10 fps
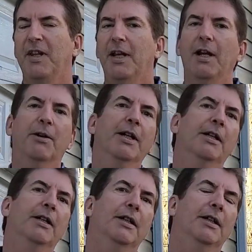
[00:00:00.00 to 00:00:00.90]
Anyway,
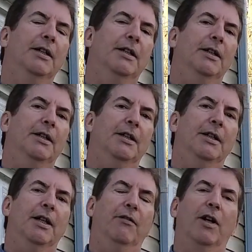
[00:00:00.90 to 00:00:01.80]

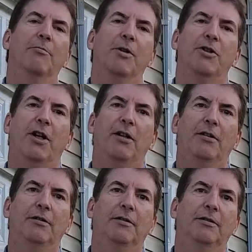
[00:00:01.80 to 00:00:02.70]
if you like my channel,
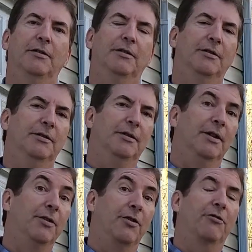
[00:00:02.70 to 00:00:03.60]

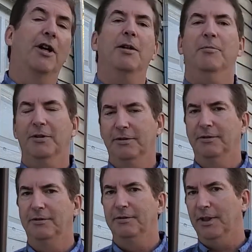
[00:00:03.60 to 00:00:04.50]
subscribe.
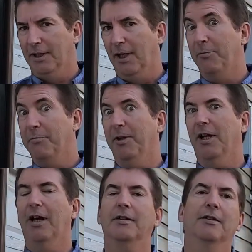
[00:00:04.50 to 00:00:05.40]
That helps me a
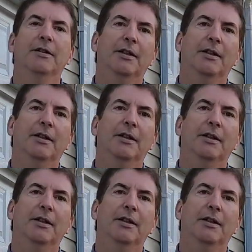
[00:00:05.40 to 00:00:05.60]
lot.